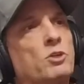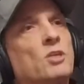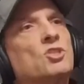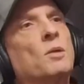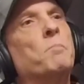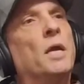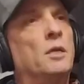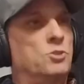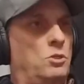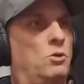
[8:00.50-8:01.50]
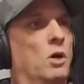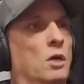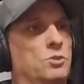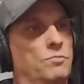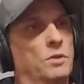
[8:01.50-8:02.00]
is the major
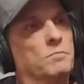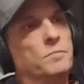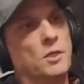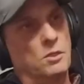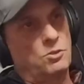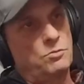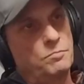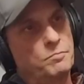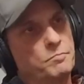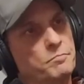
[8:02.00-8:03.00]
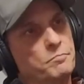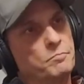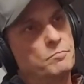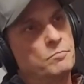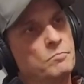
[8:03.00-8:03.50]
cause of it, yes.
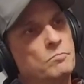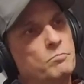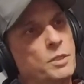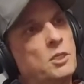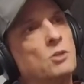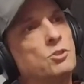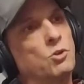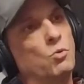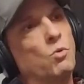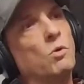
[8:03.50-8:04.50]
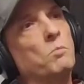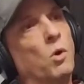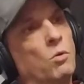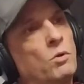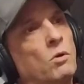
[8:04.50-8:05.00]
Because the
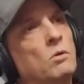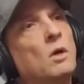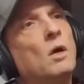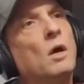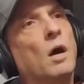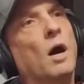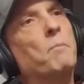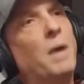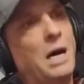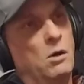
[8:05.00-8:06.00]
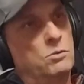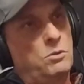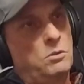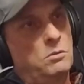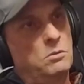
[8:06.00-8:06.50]
hormonal amount
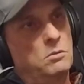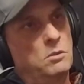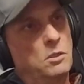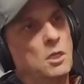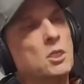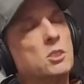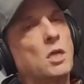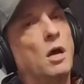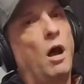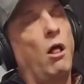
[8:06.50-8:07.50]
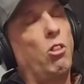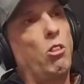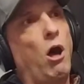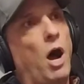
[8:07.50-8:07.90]
is a lot.